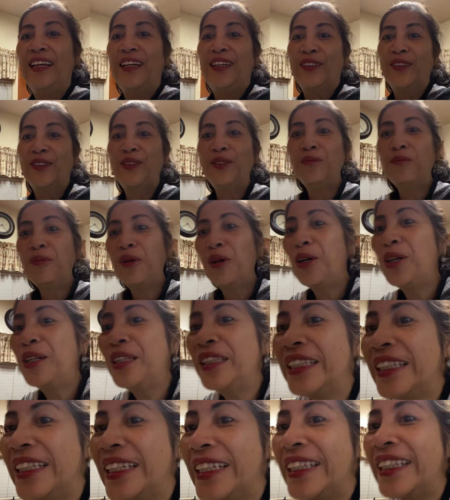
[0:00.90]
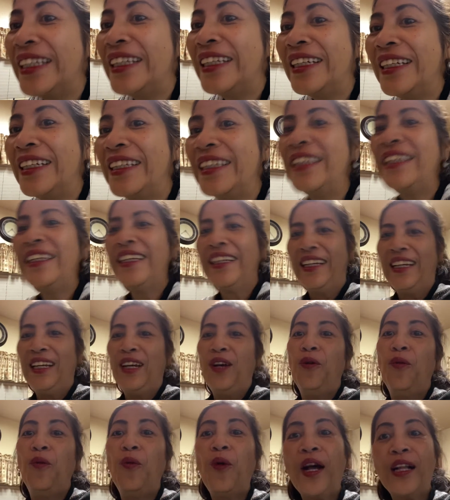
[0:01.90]
Good morning.
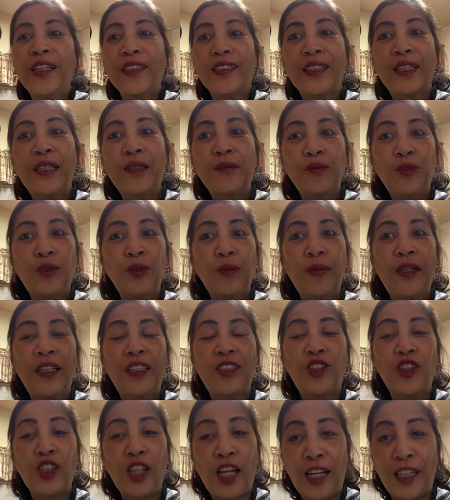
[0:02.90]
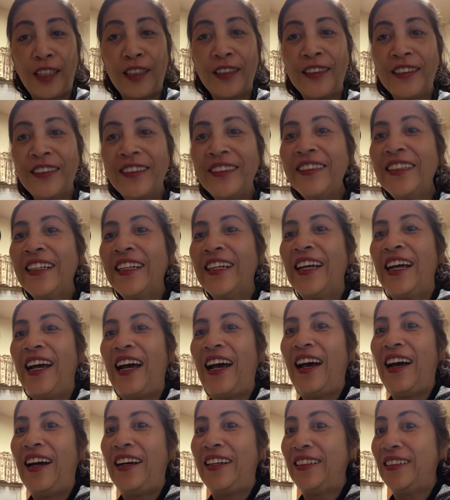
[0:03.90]
Welcome to my channel.
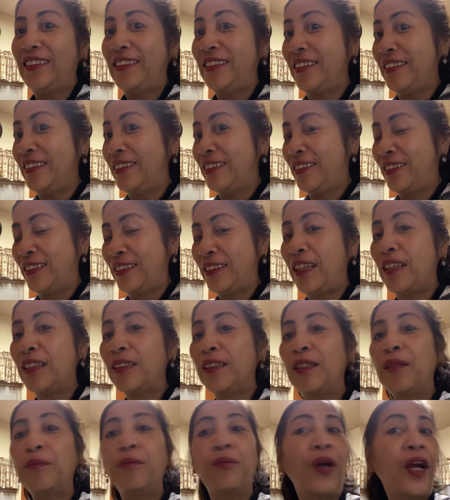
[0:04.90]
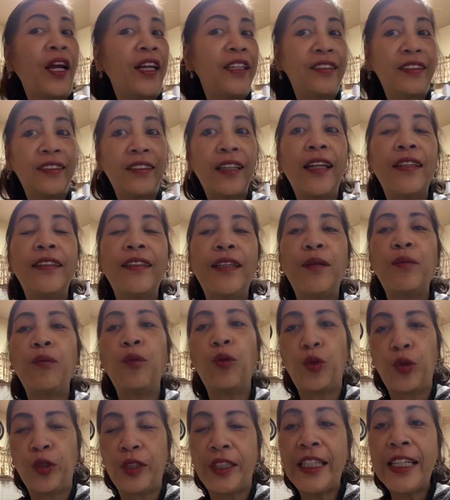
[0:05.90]
It's a bright Sunday
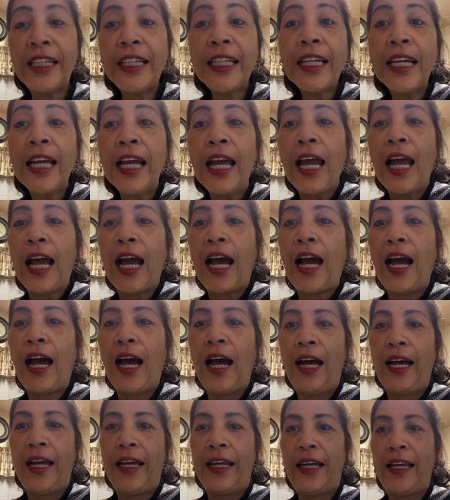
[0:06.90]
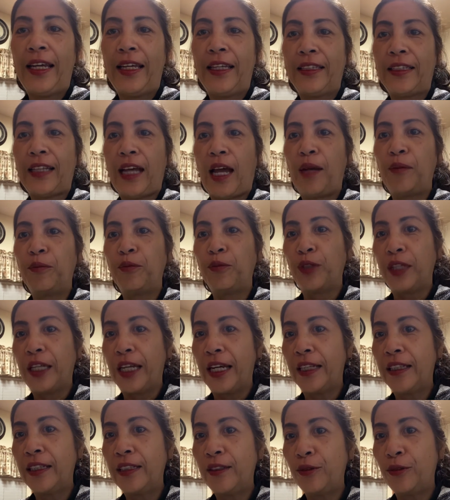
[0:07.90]
morning, and I'm
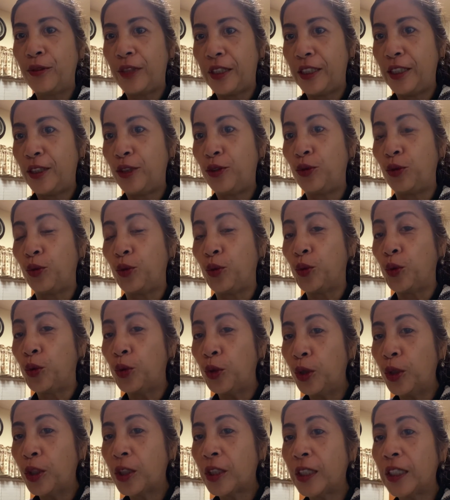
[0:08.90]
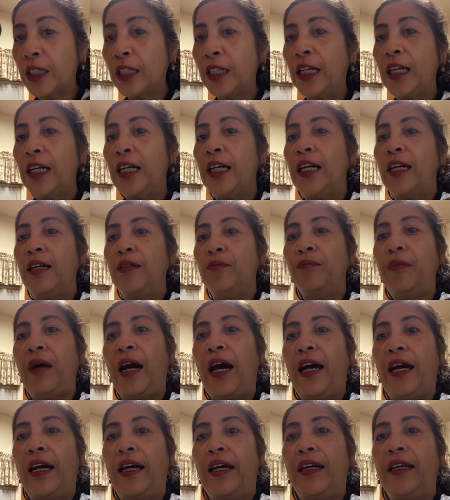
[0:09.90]
getting ready to cook
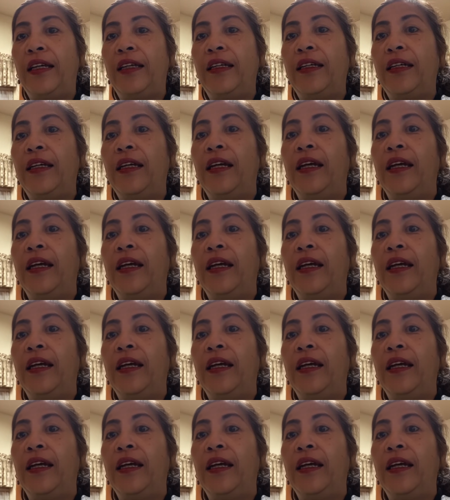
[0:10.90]
my